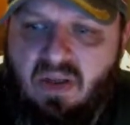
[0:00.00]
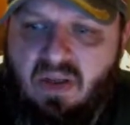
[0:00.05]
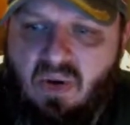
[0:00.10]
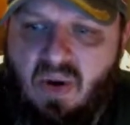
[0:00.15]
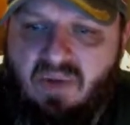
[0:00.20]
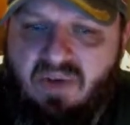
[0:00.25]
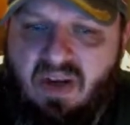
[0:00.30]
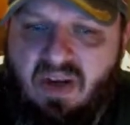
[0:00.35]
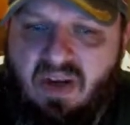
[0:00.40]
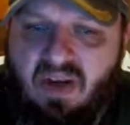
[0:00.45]
you
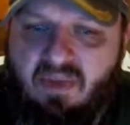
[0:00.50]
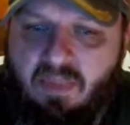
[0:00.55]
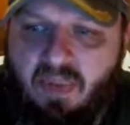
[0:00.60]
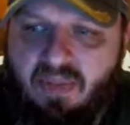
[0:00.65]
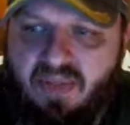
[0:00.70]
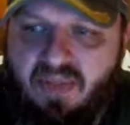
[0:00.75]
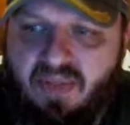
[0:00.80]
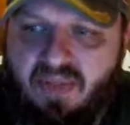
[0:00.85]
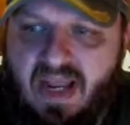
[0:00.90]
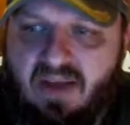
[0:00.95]
have to give up a
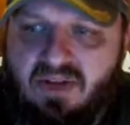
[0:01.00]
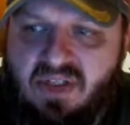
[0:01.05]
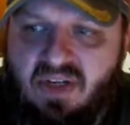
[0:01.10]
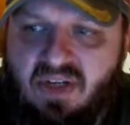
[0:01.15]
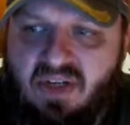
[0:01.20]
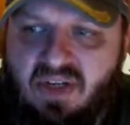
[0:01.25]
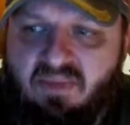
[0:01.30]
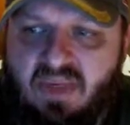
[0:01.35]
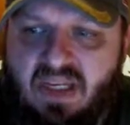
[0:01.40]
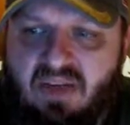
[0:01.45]
1,000
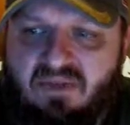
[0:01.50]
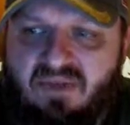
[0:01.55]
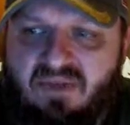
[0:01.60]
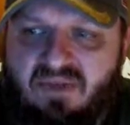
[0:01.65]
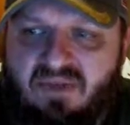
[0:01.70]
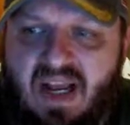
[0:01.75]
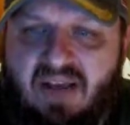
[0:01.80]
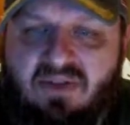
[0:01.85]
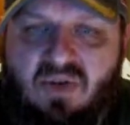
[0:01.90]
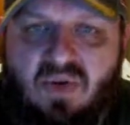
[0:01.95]
of them to get
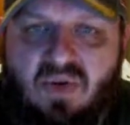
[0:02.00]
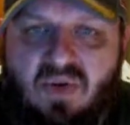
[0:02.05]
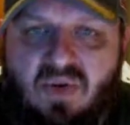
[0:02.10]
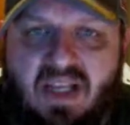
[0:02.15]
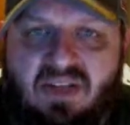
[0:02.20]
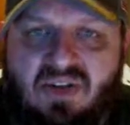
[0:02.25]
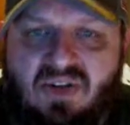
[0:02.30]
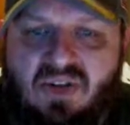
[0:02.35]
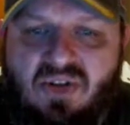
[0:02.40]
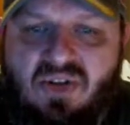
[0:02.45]
5, so in
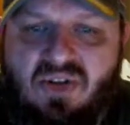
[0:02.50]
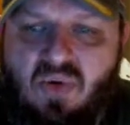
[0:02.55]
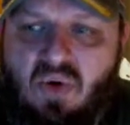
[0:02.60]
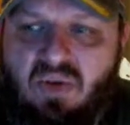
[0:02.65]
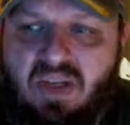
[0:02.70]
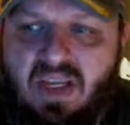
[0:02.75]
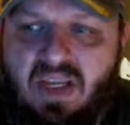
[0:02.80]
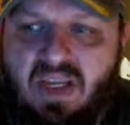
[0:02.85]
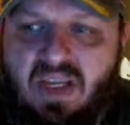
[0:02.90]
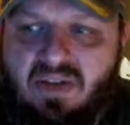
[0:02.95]
essence, you
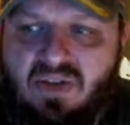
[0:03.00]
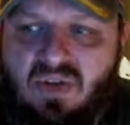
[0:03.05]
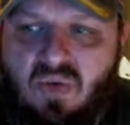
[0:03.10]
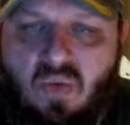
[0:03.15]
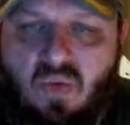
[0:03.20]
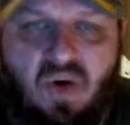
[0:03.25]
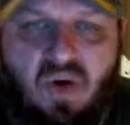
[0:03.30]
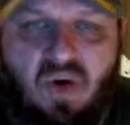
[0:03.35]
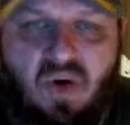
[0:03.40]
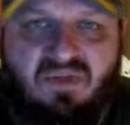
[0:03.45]
only get
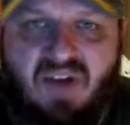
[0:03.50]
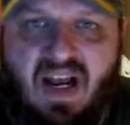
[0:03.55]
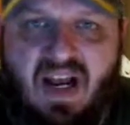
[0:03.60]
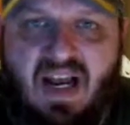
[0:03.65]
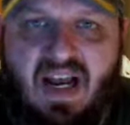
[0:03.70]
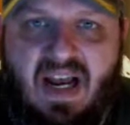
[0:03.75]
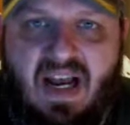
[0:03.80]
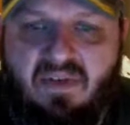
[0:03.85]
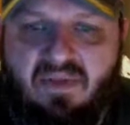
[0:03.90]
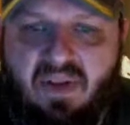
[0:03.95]

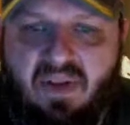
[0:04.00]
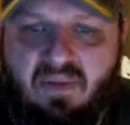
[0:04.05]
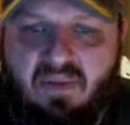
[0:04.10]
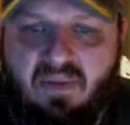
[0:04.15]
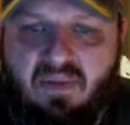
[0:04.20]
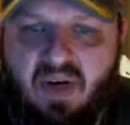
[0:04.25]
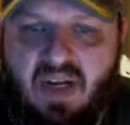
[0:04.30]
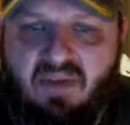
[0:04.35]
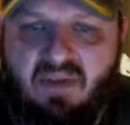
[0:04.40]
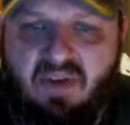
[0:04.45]
25 of them
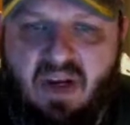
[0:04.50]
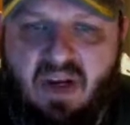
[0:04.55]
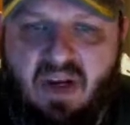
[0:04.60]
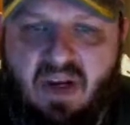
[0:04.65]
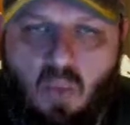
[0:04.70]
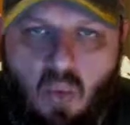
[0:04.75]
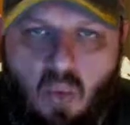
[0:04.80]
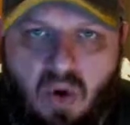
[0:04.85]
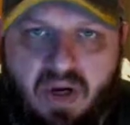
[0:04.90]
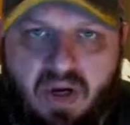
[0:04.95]
for giving
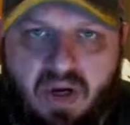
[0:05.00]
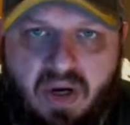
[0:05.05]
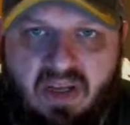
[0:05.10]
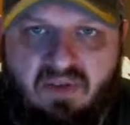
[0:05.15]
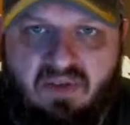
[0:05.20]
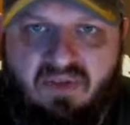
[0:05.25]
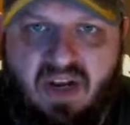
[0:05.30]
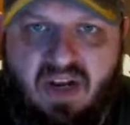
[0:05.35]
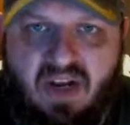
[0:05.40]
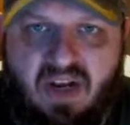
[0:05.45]
up one elite
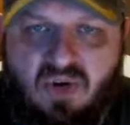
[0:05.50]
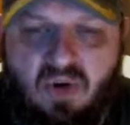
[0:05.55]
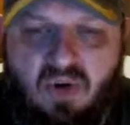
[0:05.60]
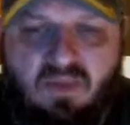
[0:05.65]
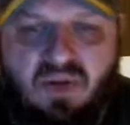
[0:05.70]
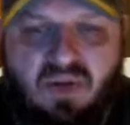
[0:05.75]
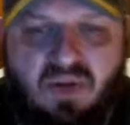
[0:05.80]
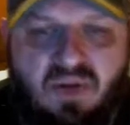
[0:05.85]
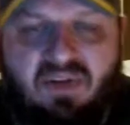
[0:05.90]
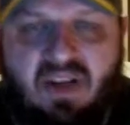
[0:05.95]
5
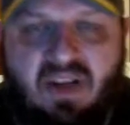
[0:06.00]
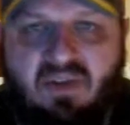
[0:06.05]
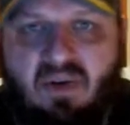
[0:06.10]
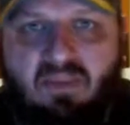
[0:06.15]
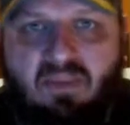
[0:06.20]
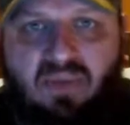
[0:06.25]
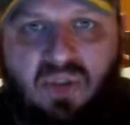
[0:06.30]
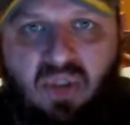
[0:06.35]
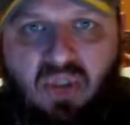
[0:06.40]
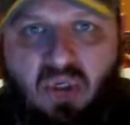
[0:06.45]
star. So you have to give
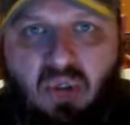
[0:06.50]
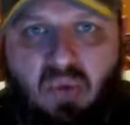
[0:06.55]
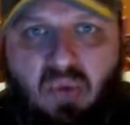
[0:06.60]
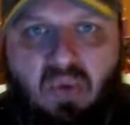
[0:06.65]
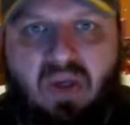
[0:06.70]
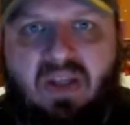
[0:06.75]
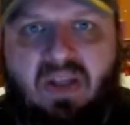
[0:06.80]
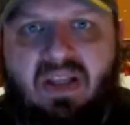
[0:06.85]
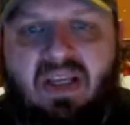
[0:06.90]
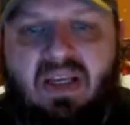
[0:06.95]
up
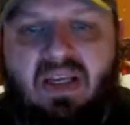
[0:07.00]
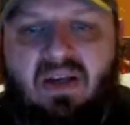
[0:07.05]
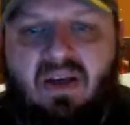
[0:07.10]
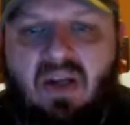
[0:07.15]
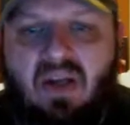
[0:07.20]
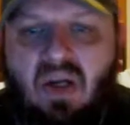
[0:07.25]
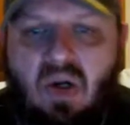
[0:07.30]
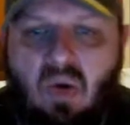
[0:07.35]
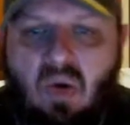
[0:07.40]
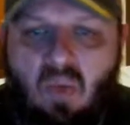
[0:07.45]
two elite
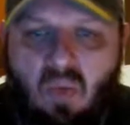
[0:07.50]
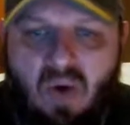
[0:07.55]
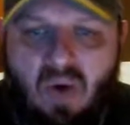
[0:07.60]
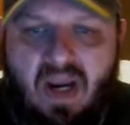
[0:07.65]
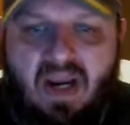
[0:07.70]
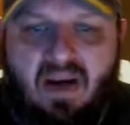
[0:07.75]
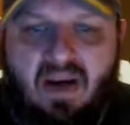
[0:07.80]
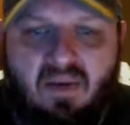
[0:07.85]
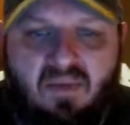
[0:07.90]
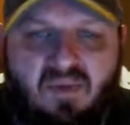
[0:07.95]

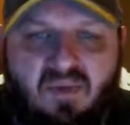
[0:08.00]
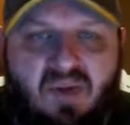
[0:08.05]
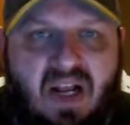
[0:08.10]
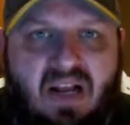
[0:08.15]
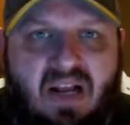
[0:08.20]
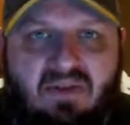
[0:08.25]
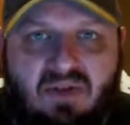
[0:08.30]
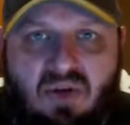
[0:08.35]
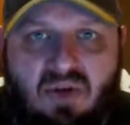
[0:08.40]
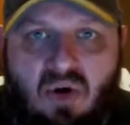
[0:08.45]
random
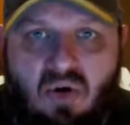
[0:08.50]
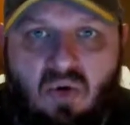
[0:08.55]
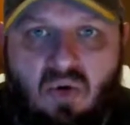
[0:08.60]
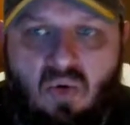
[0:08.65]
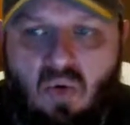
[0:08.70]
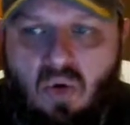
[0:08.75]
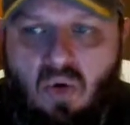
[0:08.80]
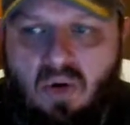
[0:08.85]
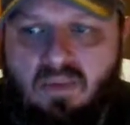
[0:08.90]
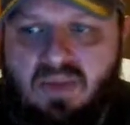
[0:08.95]
5 star
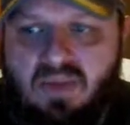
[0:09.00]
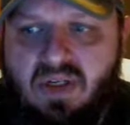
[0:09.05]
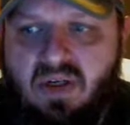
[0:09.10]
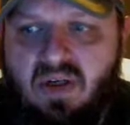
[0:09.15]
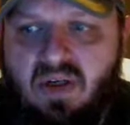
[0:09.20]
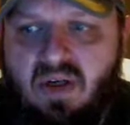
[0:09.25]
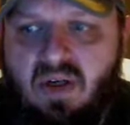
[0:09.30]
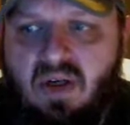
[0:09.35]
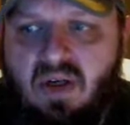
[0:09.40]
orbs